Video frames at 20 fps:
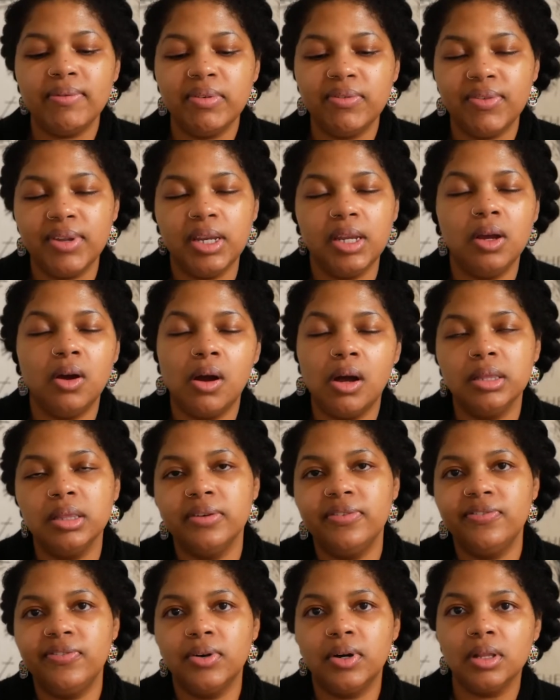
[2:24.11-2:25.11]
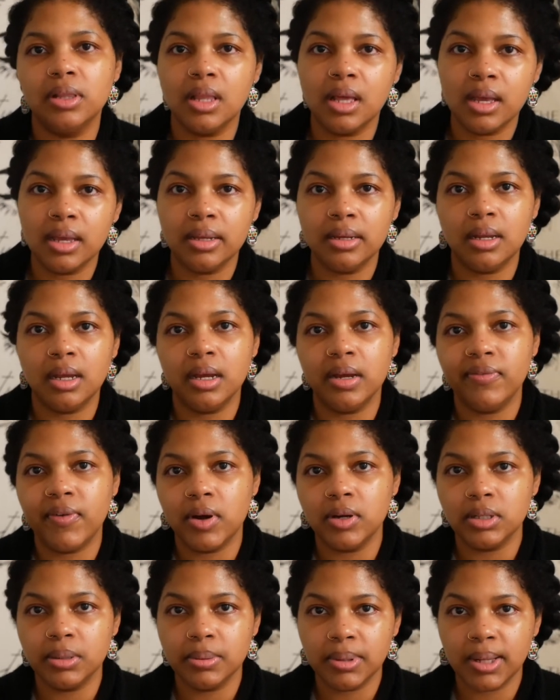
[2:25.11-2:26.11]
a video on the full line of
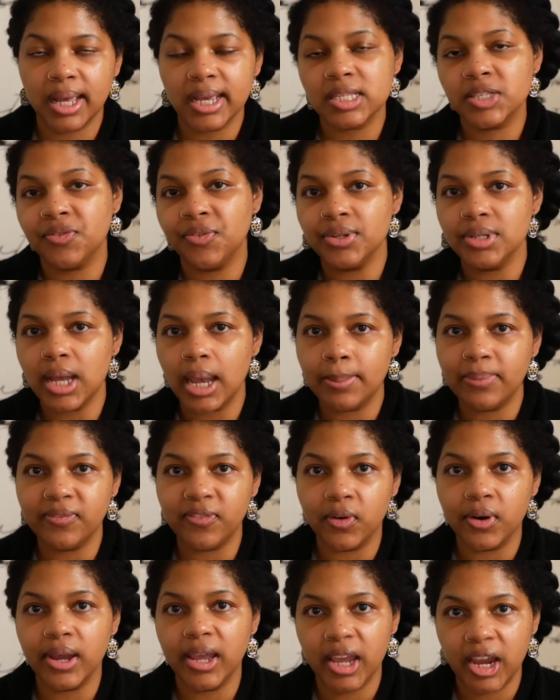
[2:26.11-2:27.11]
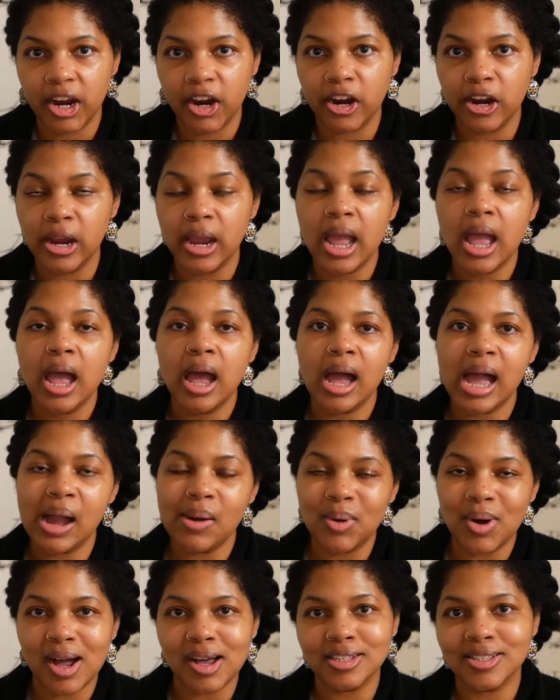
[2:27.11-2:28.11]
Olaplex for type 4 hair. I
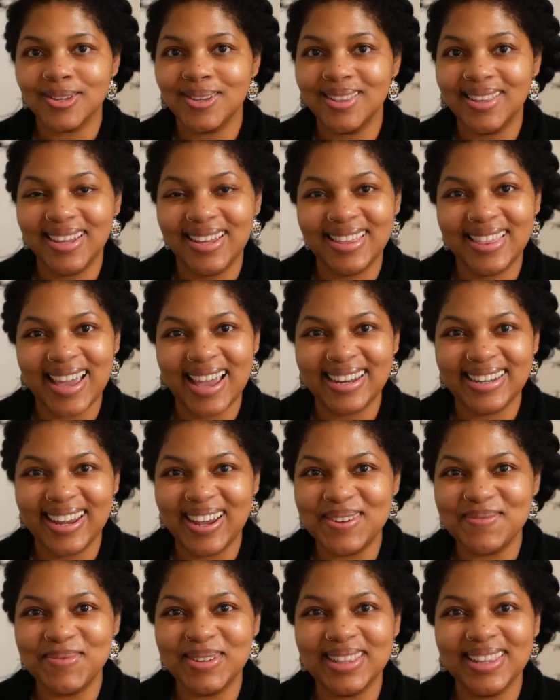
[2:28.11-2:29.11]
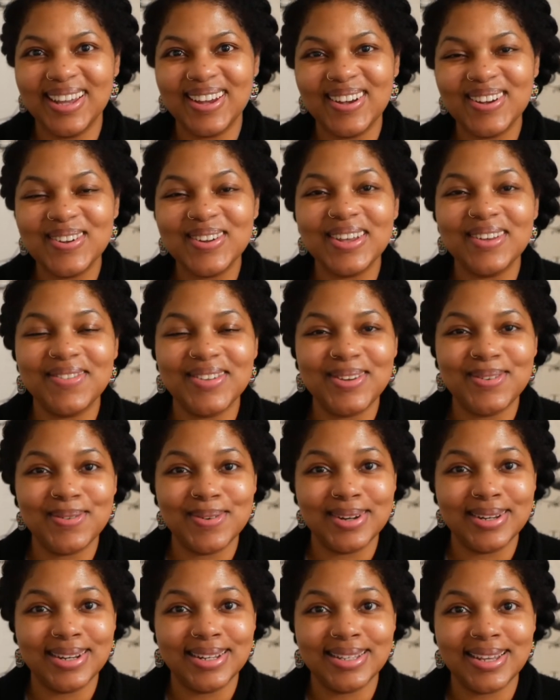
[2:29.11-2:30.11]
will also link that down below if you
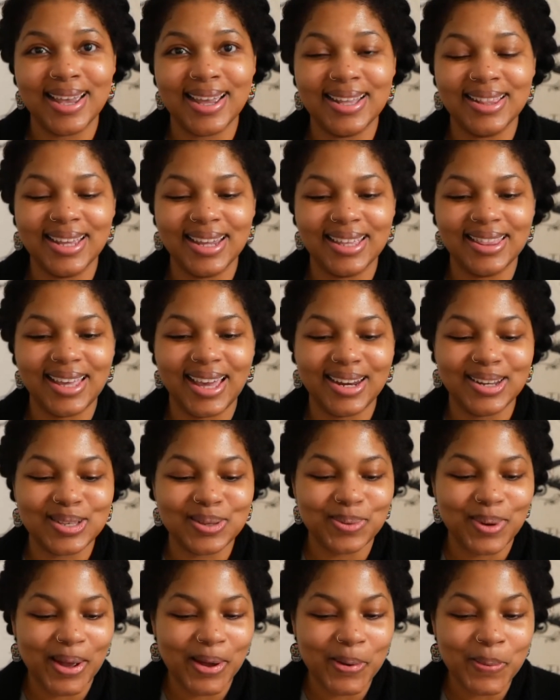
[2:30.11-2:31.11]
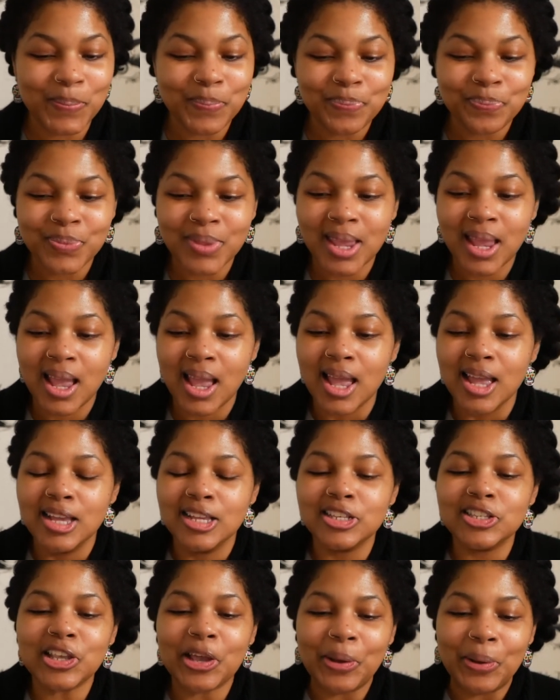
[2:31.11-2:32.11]
want to take a look at that as well.
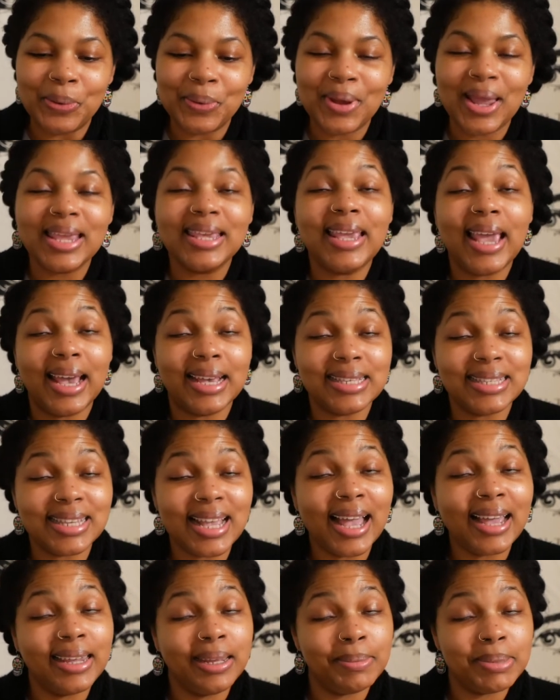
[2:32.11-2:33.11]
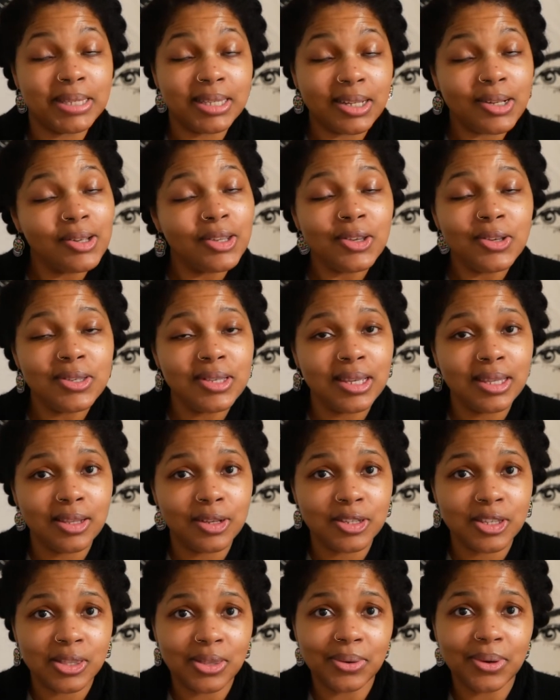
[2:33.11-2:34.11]
So yes, I am still using
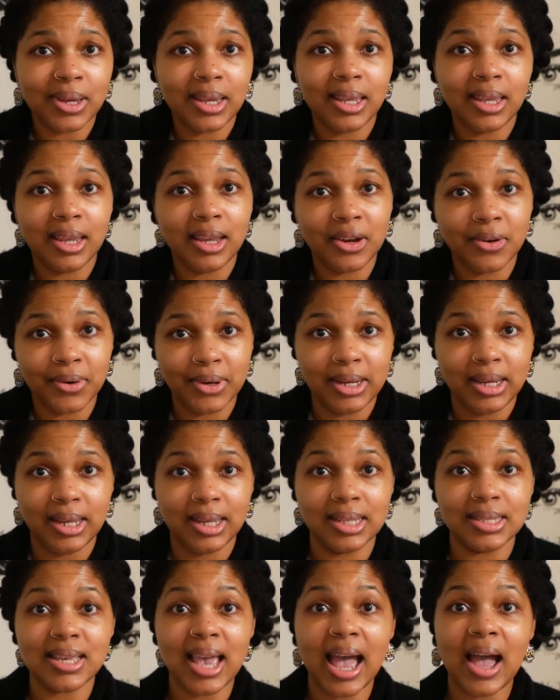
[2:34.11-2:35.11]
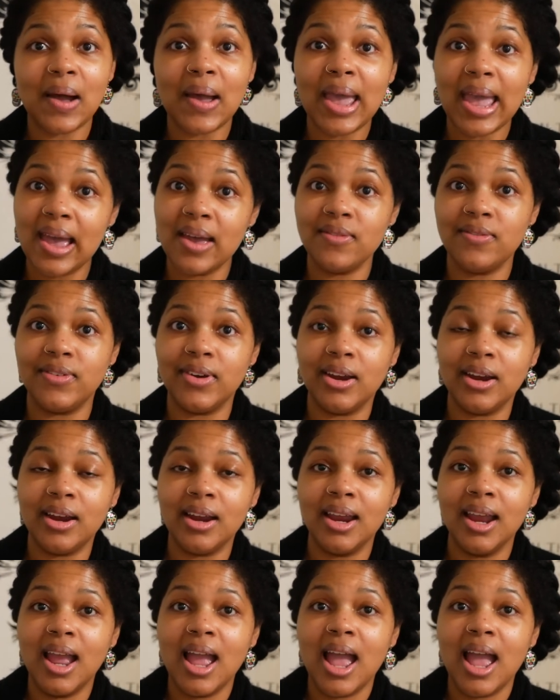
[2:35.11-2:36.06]
those three ingredients. However,